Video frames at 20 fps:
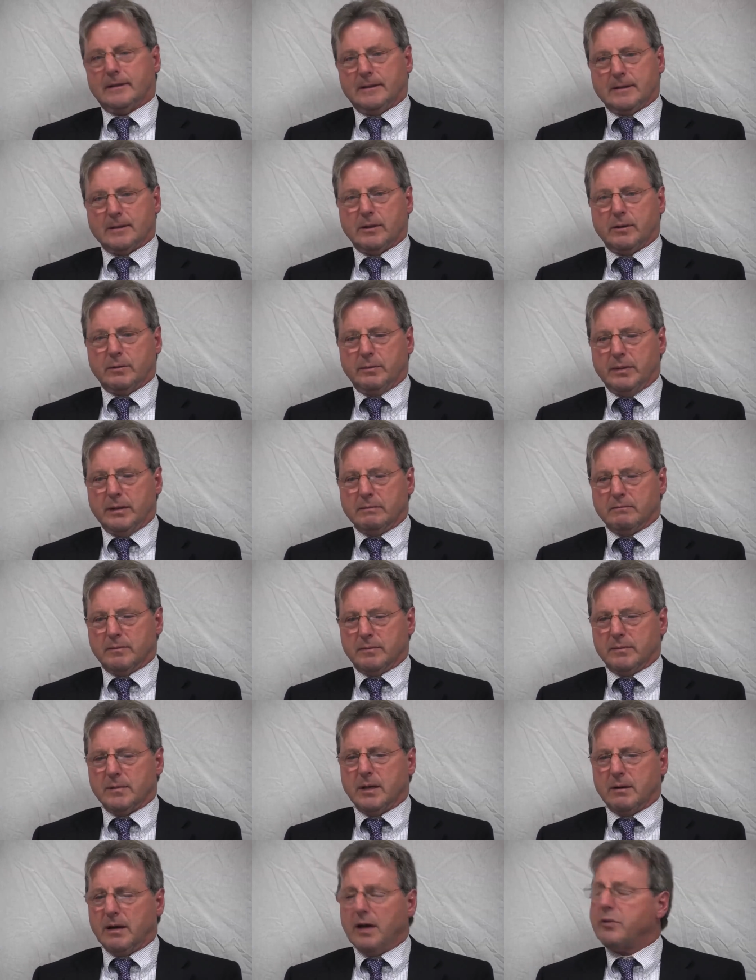So, but
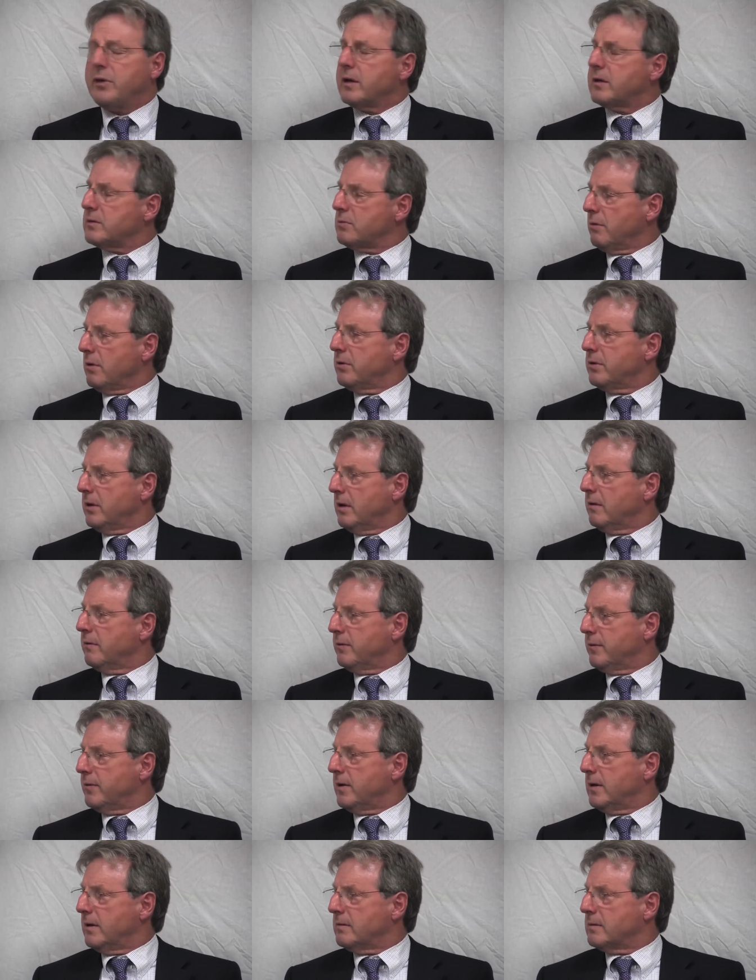no, I think it's worth
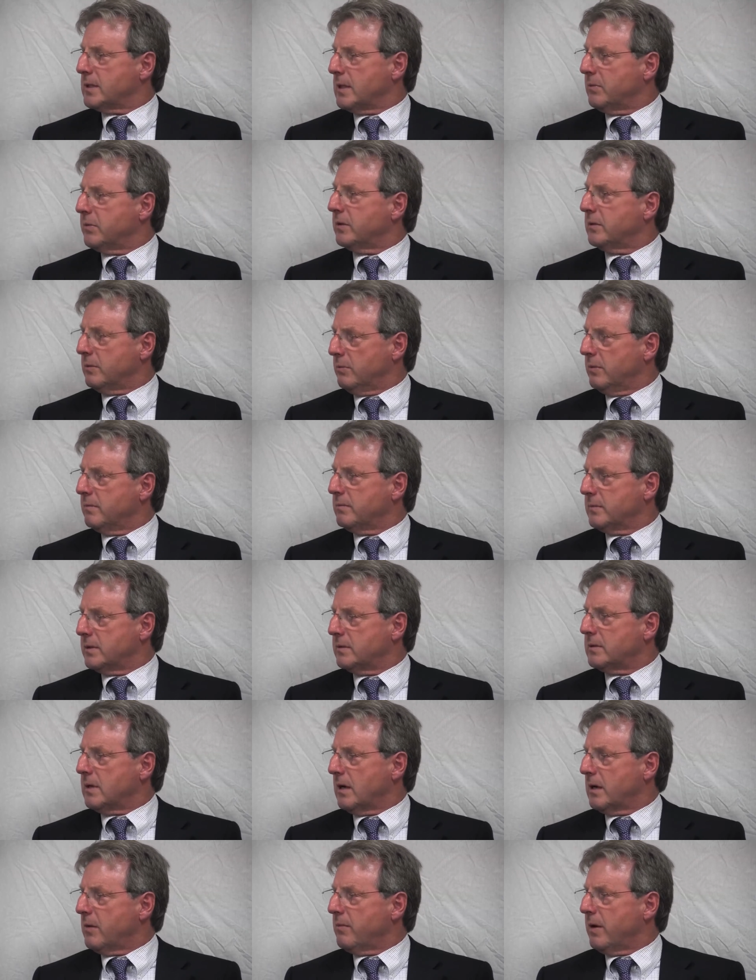something
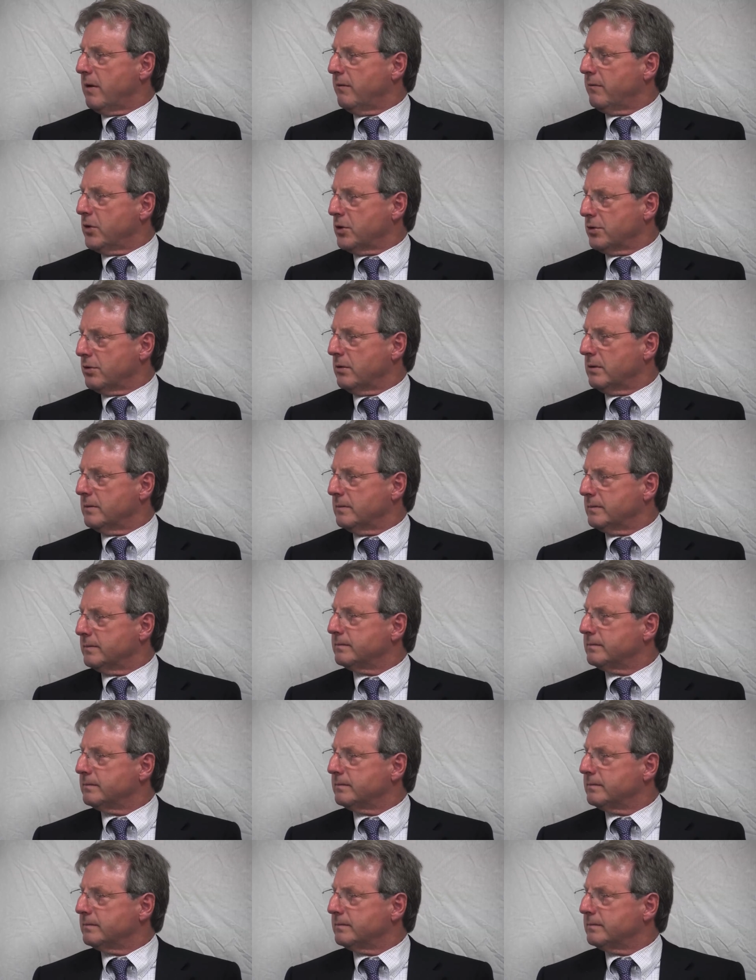to talk about for sure.